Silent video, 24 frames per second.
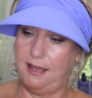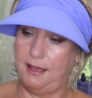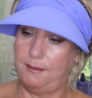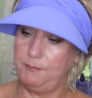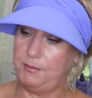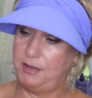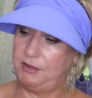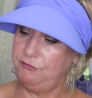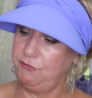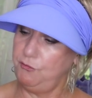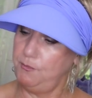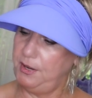
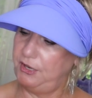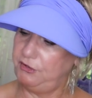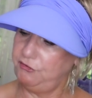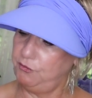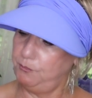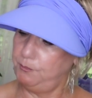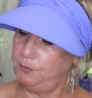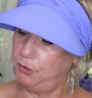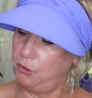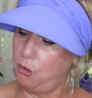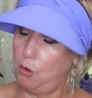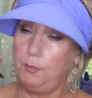uh,
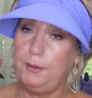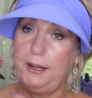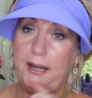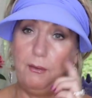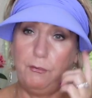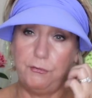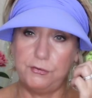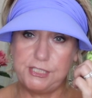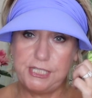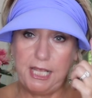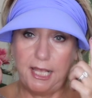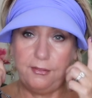information below, but
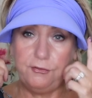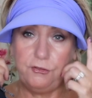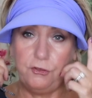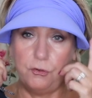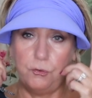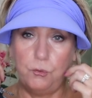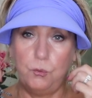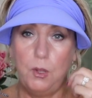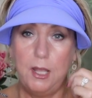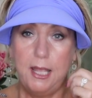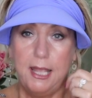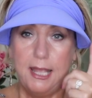I'll tell
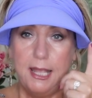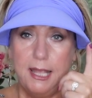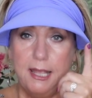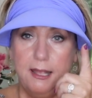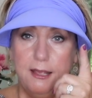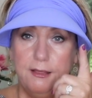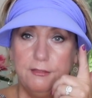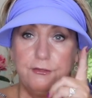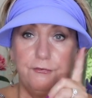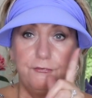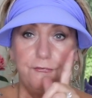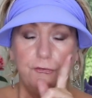you,
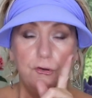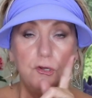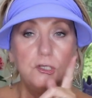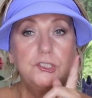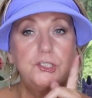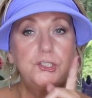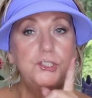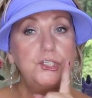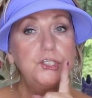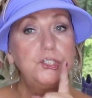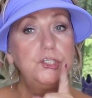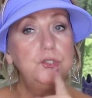the
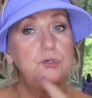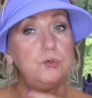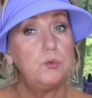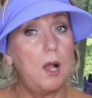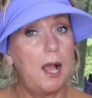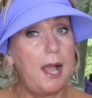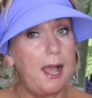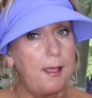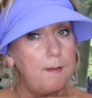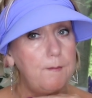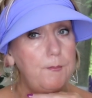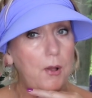first two
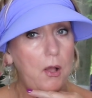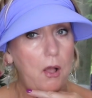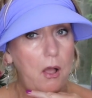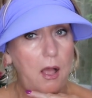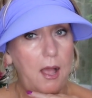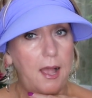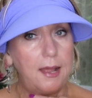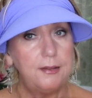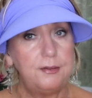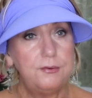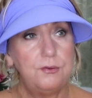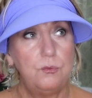I
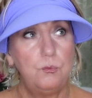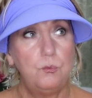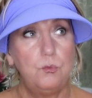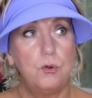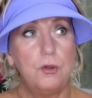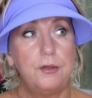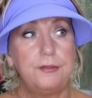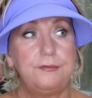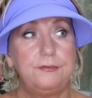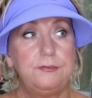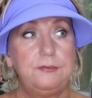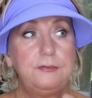bought
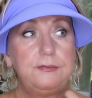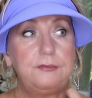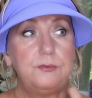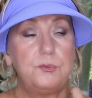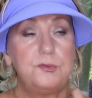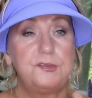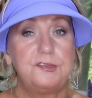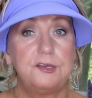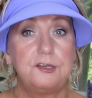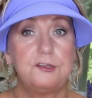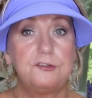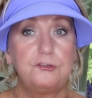were, there
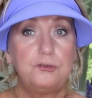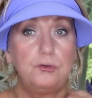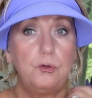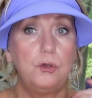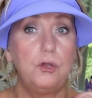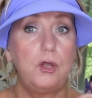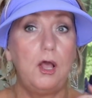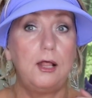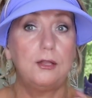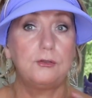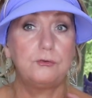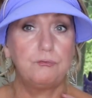was in a
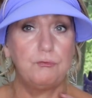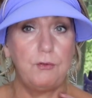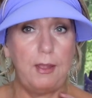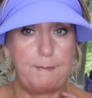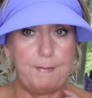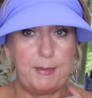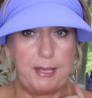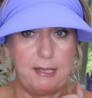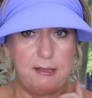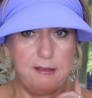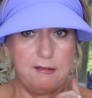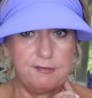store called
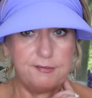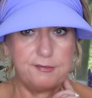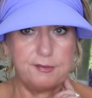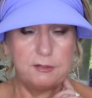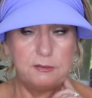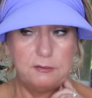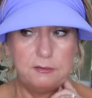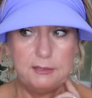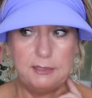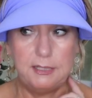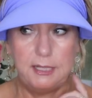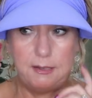Reny's
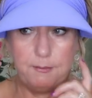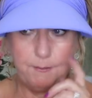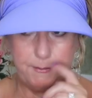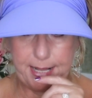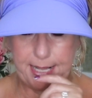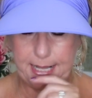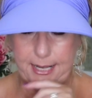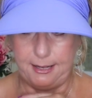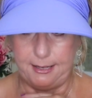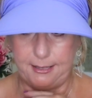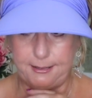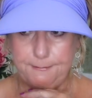in
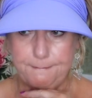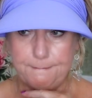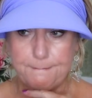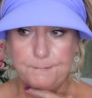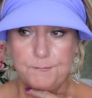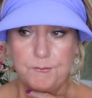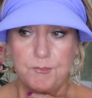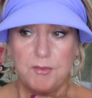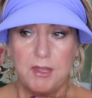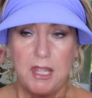Maine.